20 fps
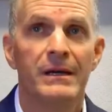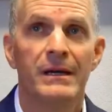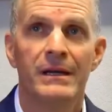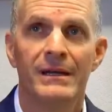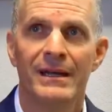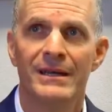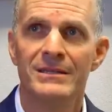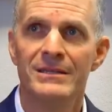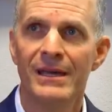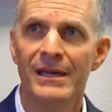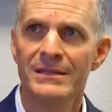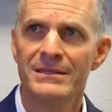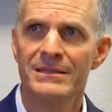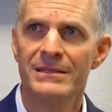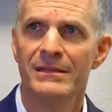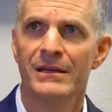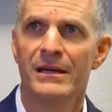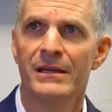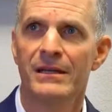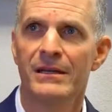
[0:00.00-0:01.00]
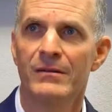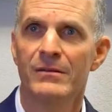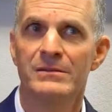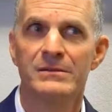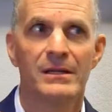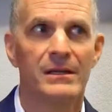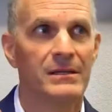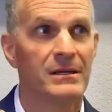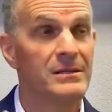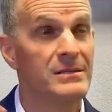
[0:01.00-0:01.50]
And I tested on it and it
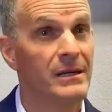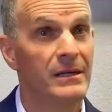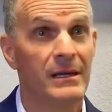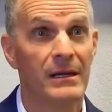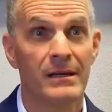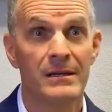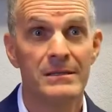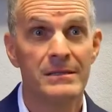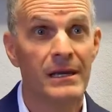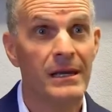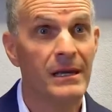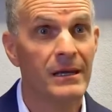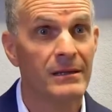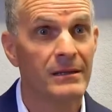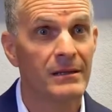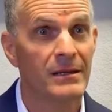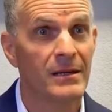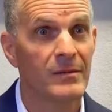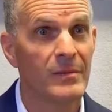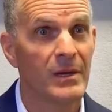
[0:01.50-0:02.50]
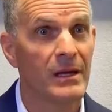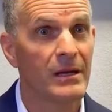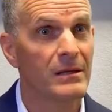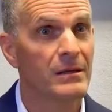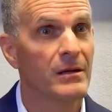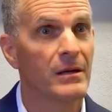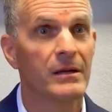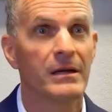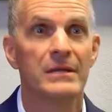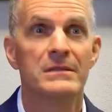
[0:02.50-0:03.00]
was like a 10 out of 10. I'm like,
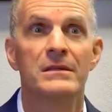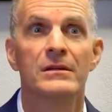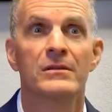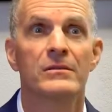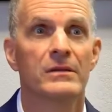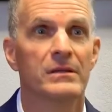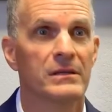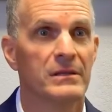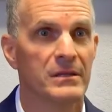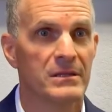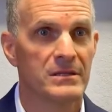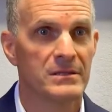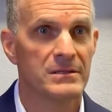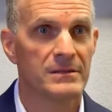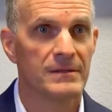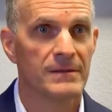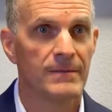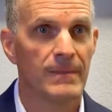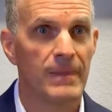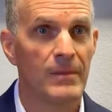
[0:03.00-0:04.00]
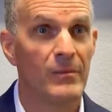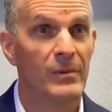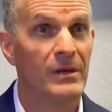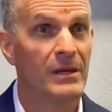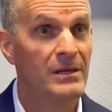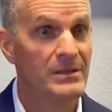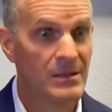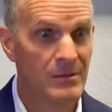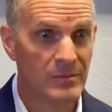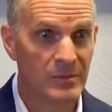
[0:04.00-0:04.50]
oh, I gotta take a look at this
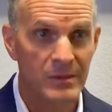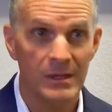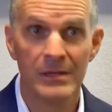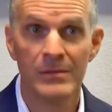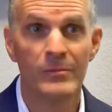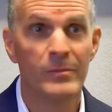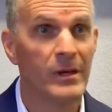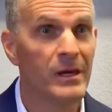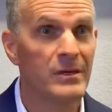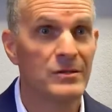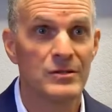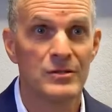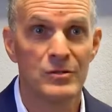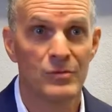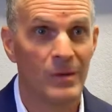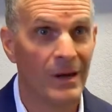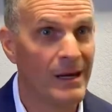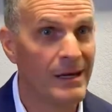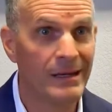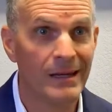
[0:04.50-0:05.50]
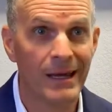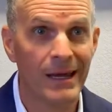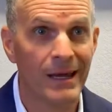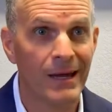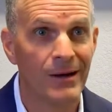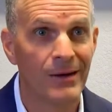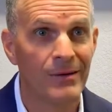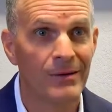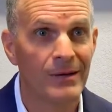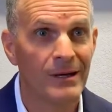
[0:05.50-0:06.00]
because I'm getting patients right
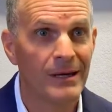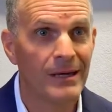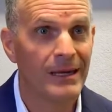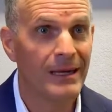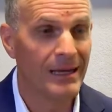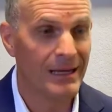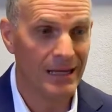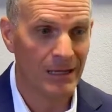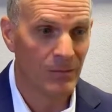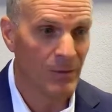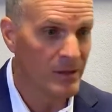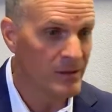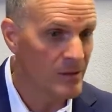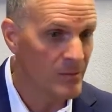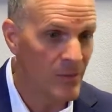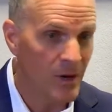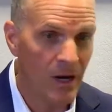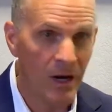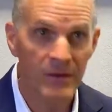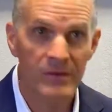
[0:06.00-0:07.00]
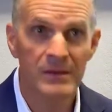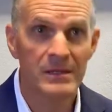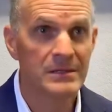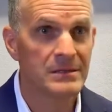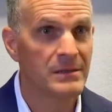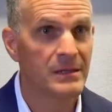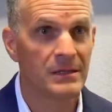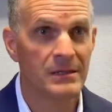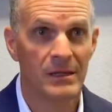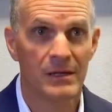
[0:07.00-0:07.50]
now and I want them on
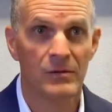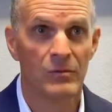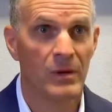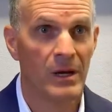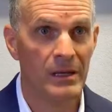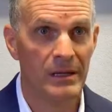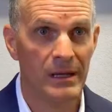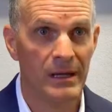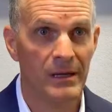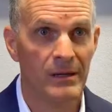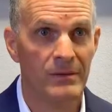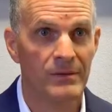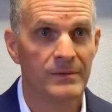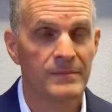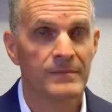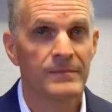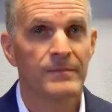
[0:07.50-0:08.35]
this thing like right now.